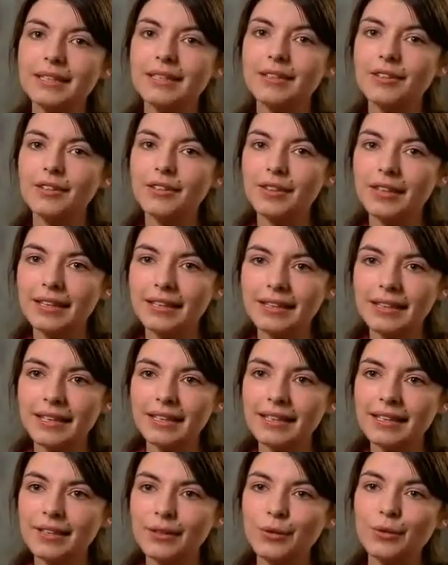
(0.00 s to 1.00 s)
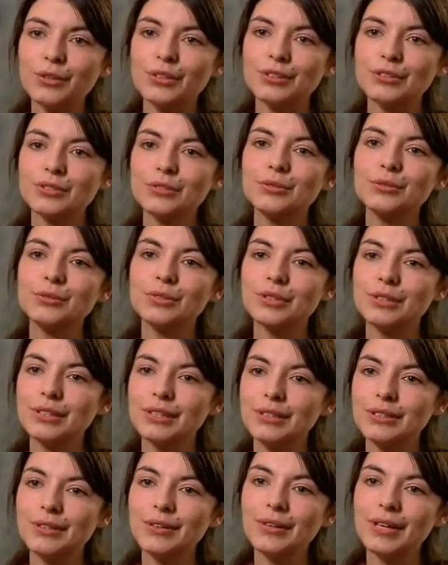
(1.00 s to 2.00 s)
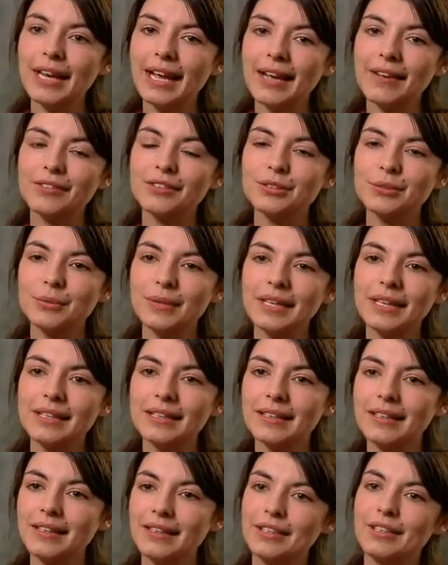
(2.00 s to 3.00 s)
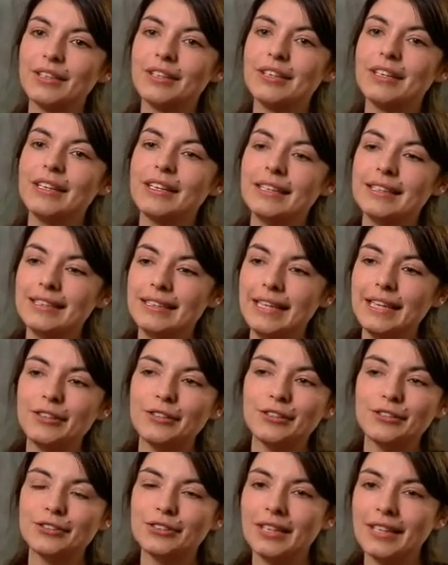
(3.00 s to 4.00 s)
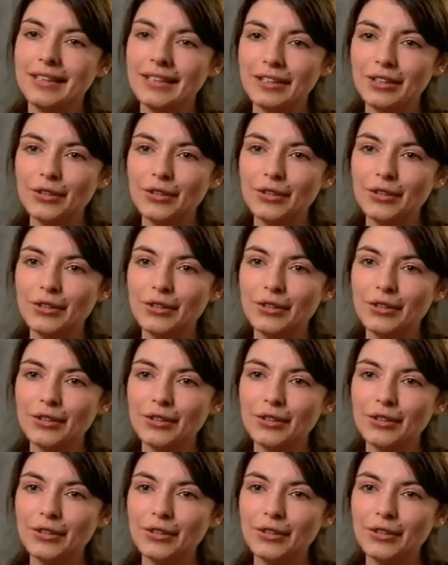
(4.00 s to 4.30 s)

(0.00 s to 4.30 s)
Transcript: in or that they go to school, you know, and have to write their letters on the